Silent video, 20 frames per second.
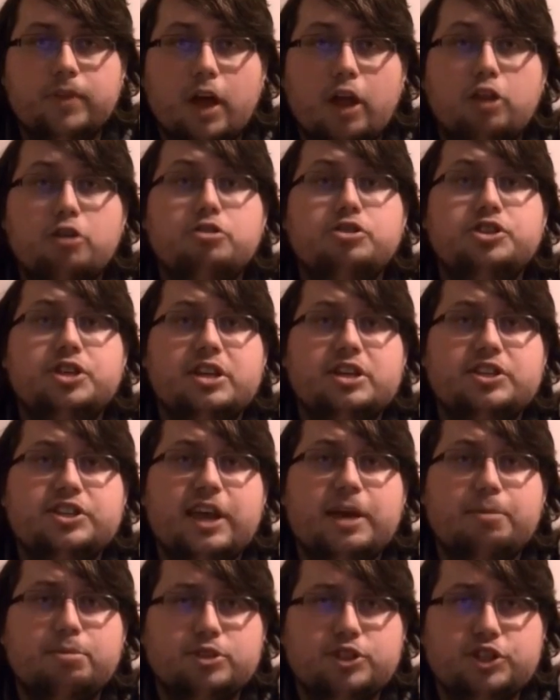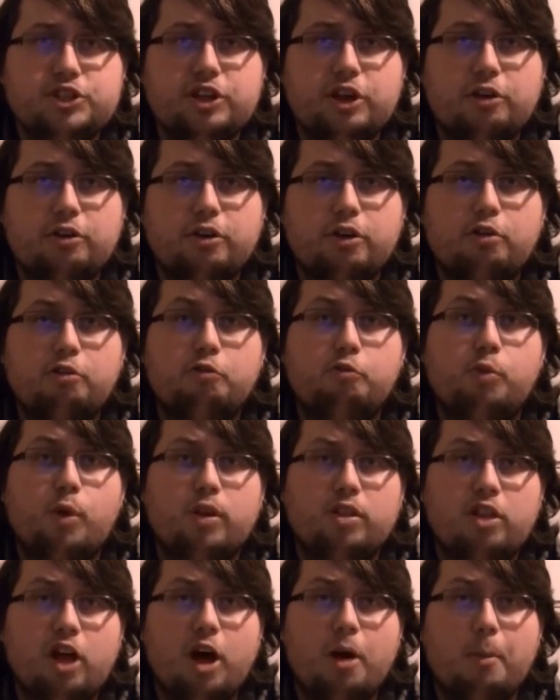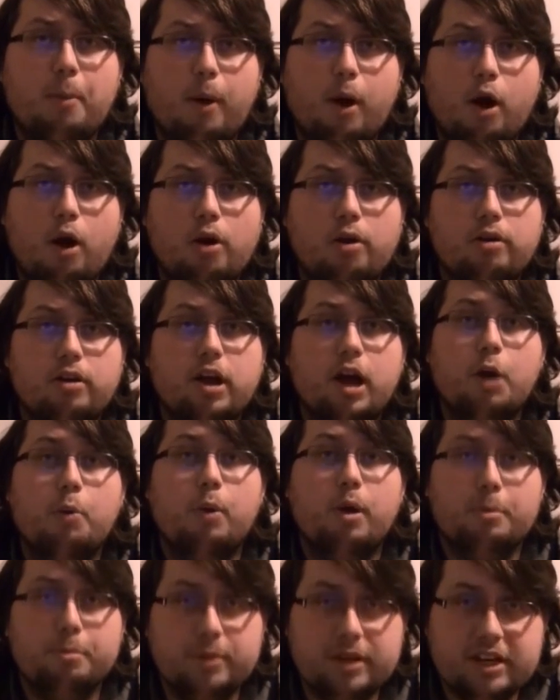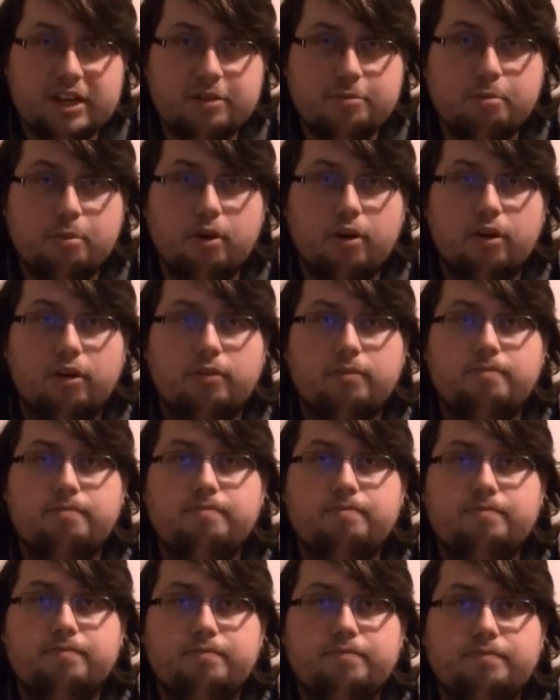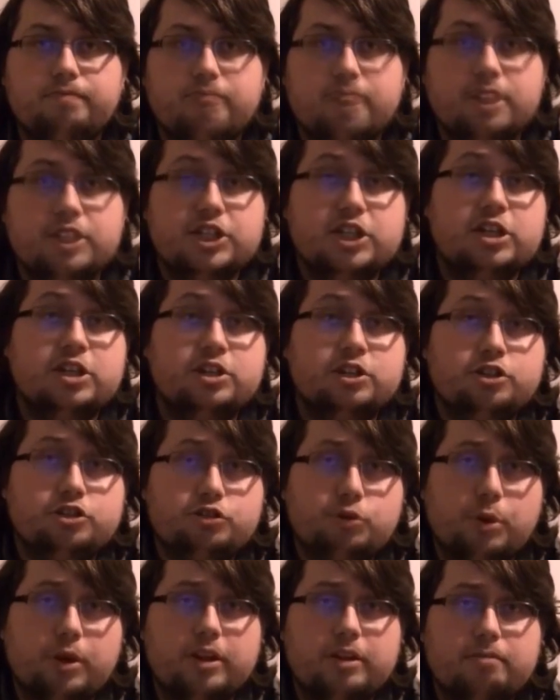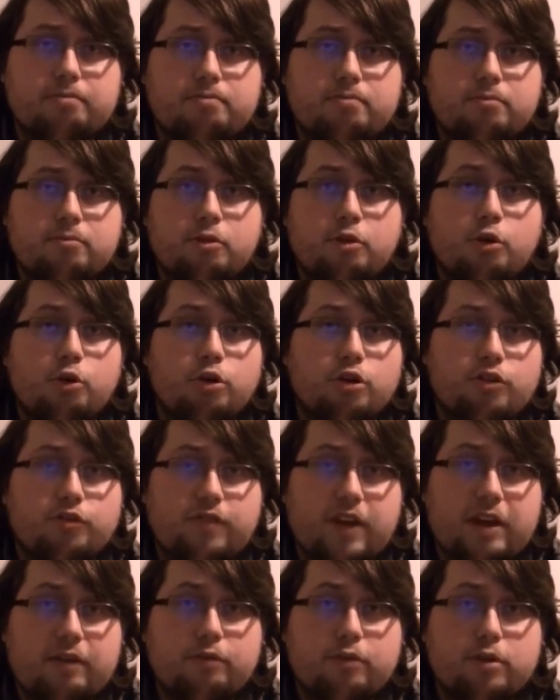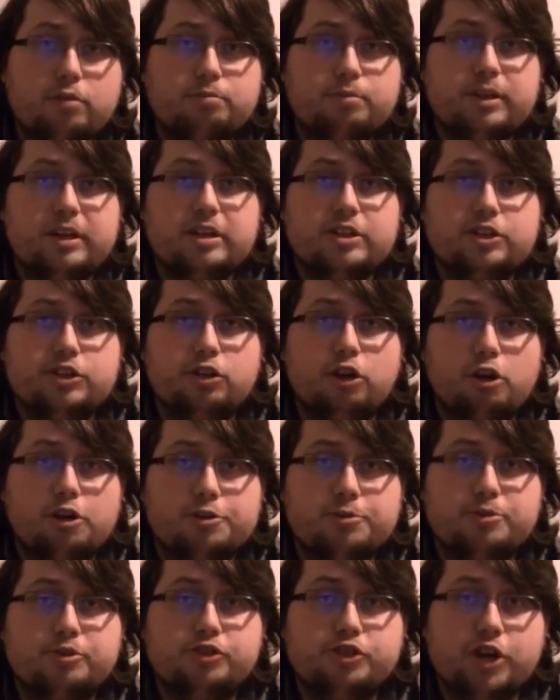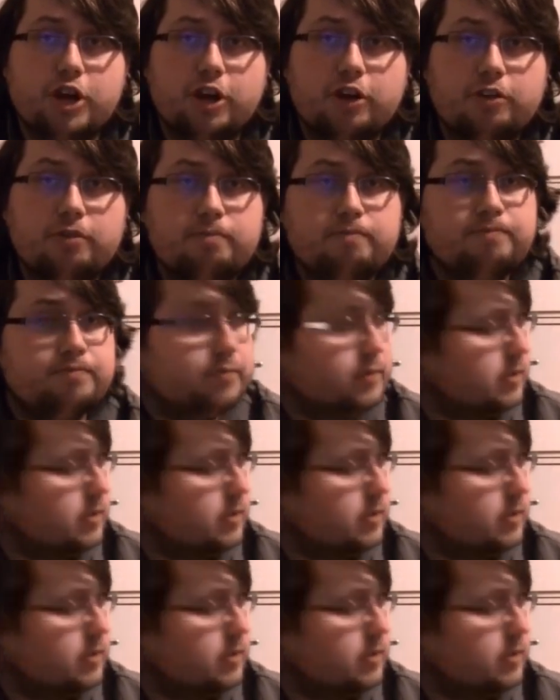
I'll use an example scenario of one long bar and one medium bar. Sit on the toilet or your favorite penis enlargement chair